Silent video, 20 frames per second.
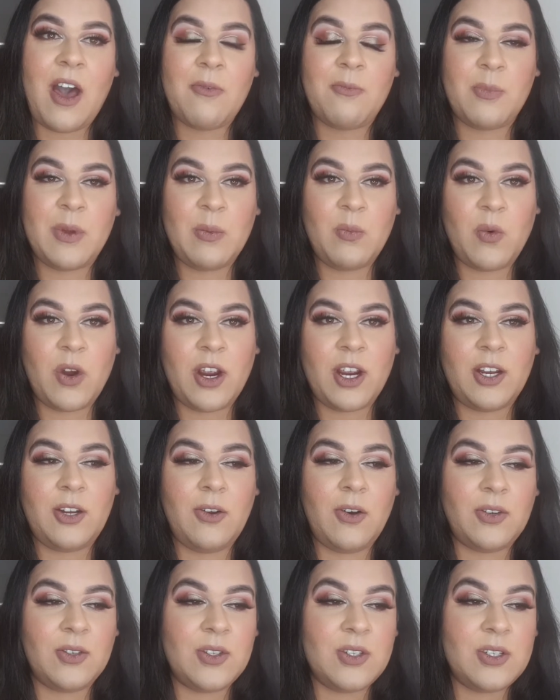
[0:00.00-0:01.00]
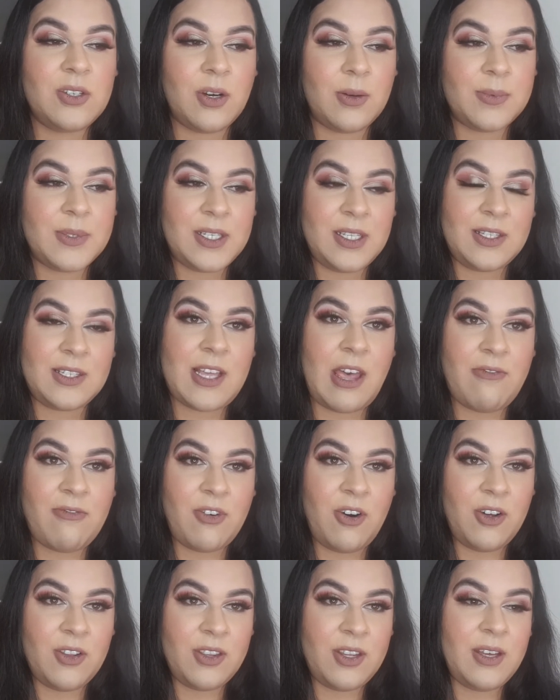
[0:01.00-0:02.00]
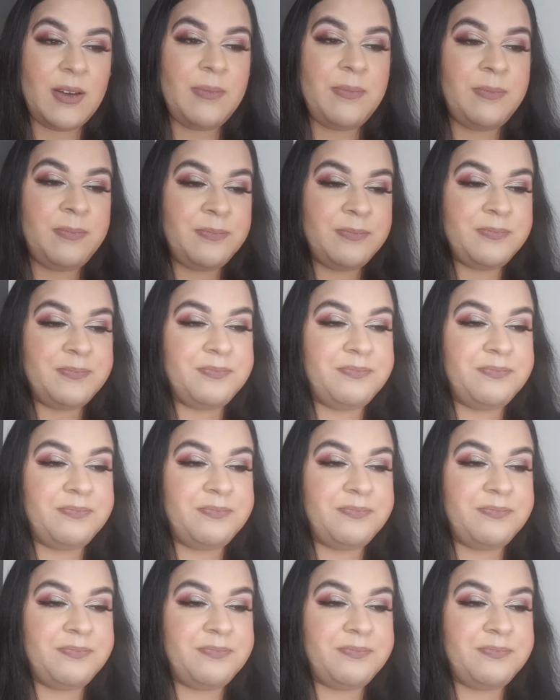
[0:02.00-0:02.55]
I've been wearing nonstop since I've got them.